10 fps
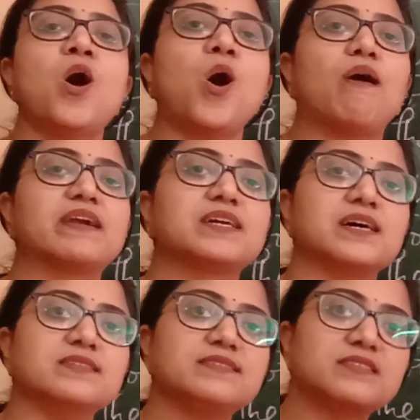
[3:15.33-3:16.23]
or
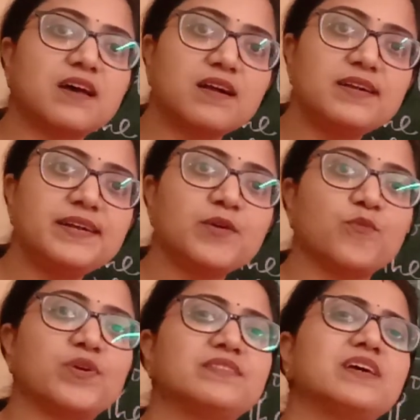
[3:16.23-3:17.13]
concerned
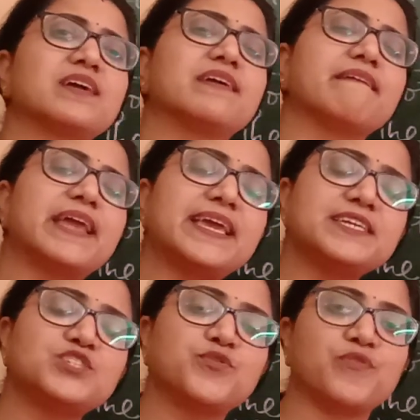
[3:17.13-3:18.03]
with the
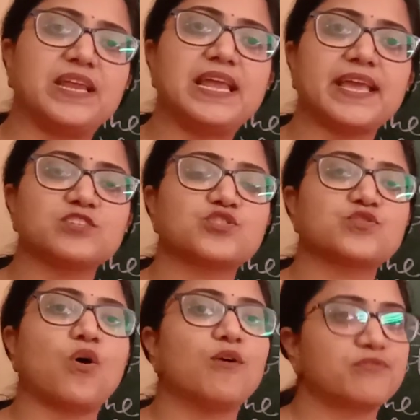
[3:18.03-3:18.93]
great feelings
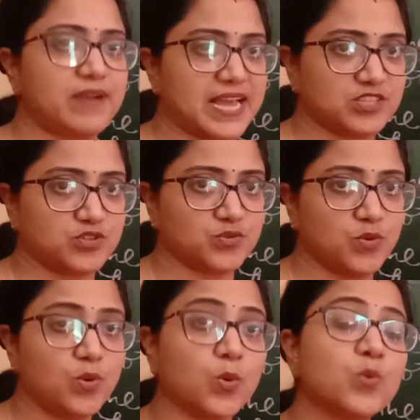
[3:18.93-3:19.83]
of
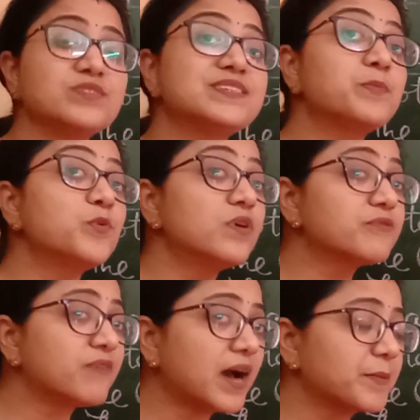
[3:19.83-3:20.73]
Lencho, who is a poor
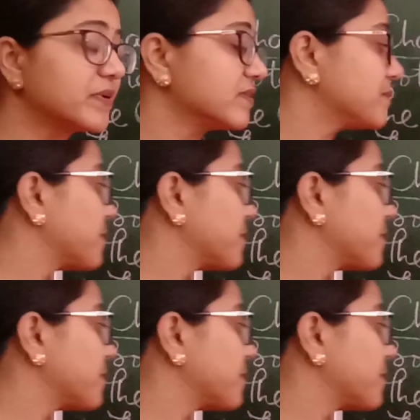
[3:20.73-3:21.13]
farmer.